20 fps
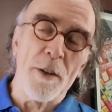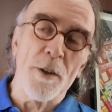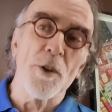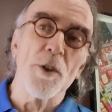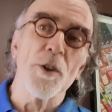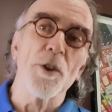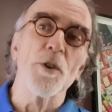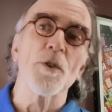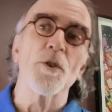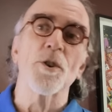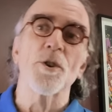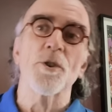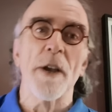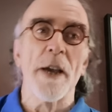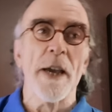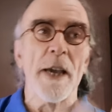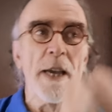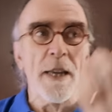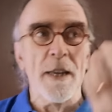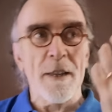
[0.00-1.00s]
Could you
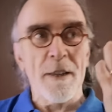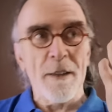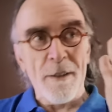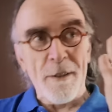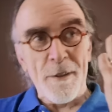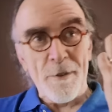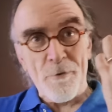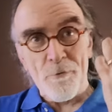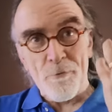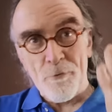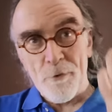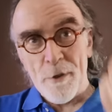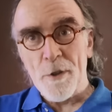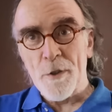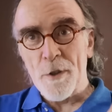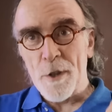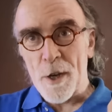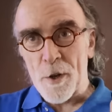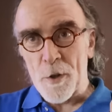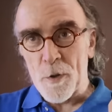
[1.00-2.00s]
trade
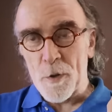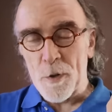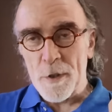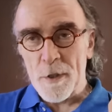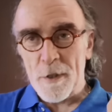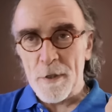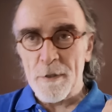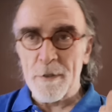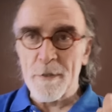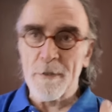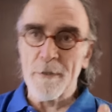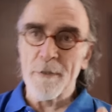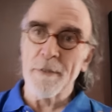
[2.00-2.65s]
real gold